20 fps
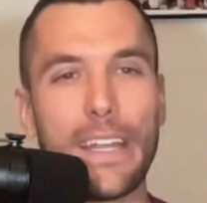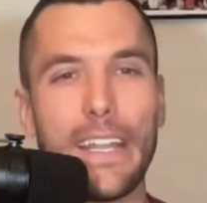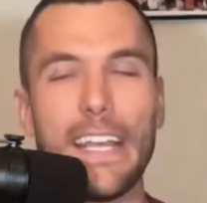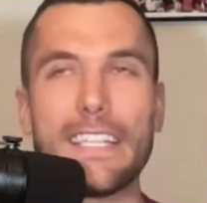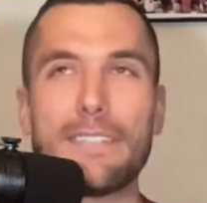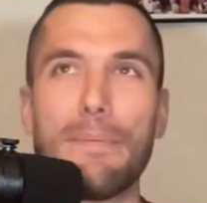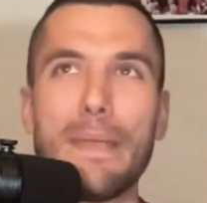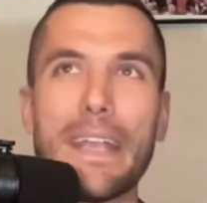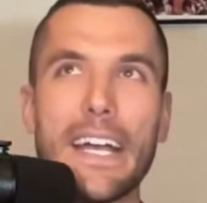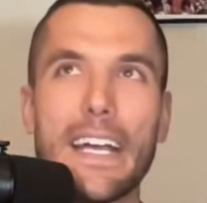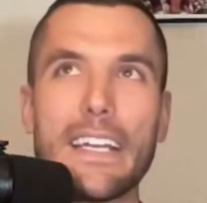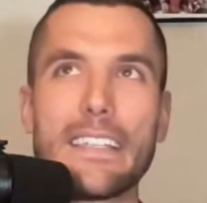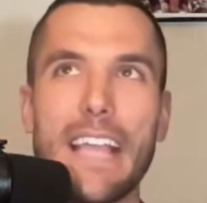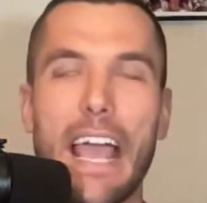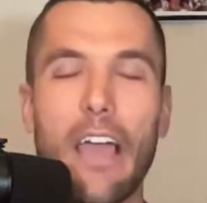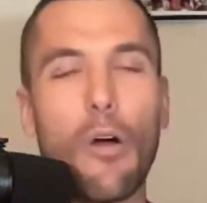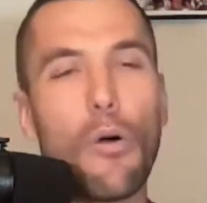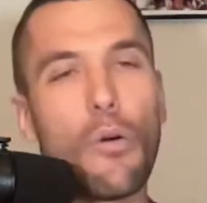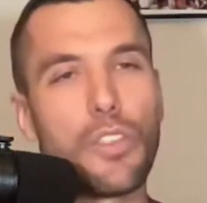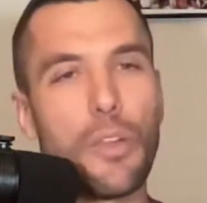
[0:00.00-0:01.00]
And it's because
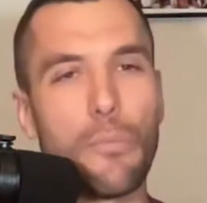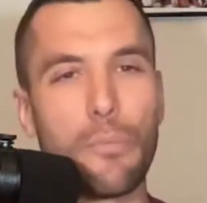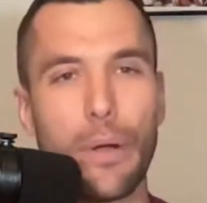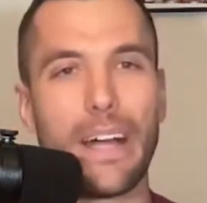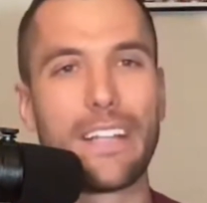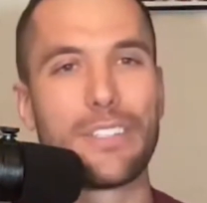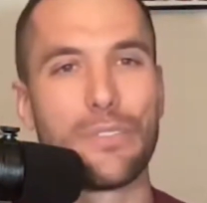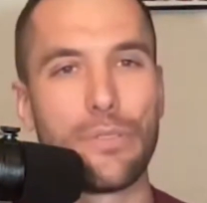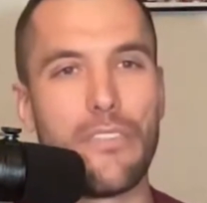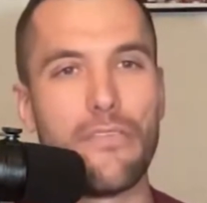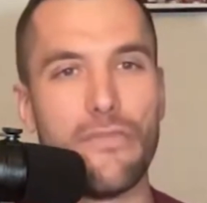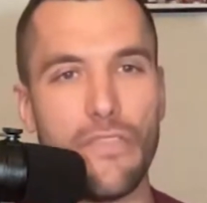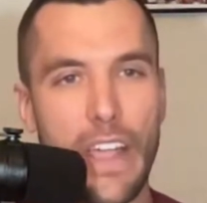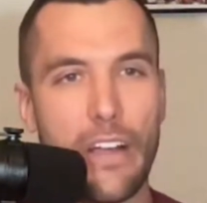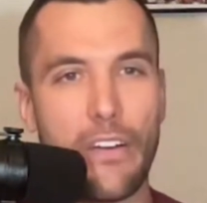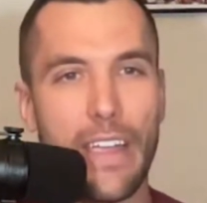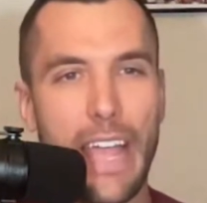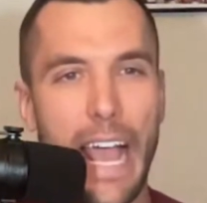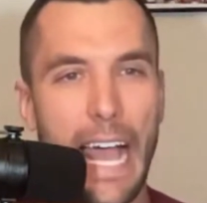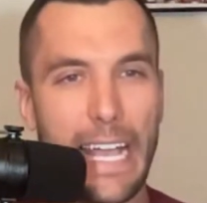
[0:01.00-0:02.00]
I hold LeBron to a
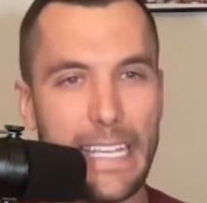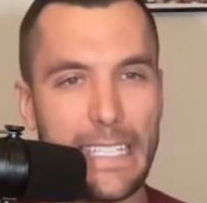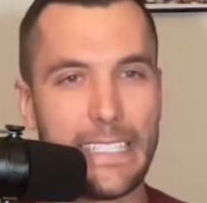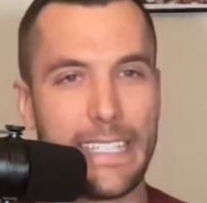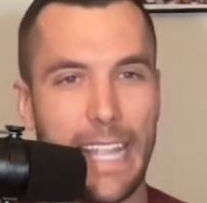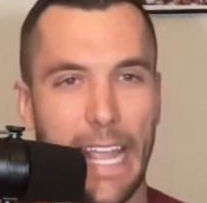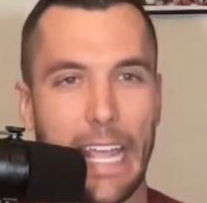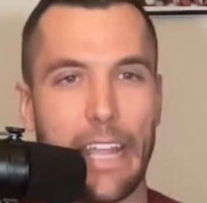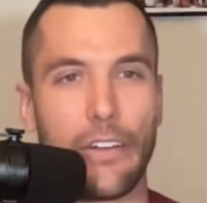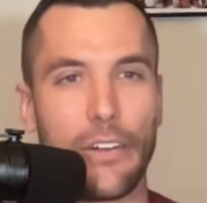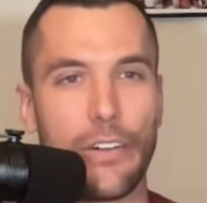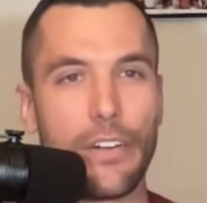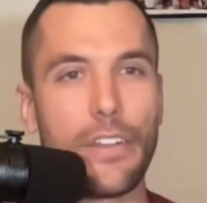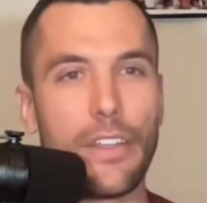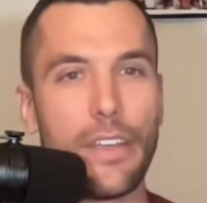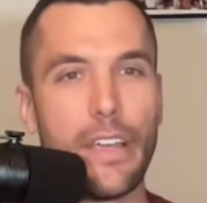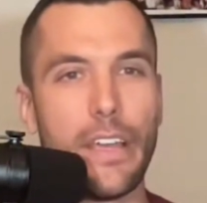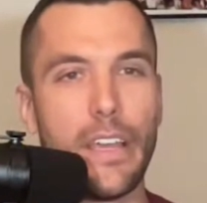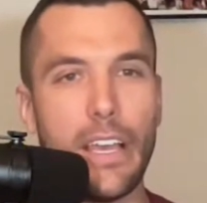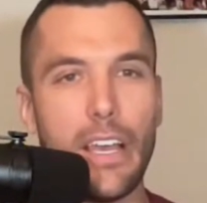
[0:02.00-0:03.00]
very high standard,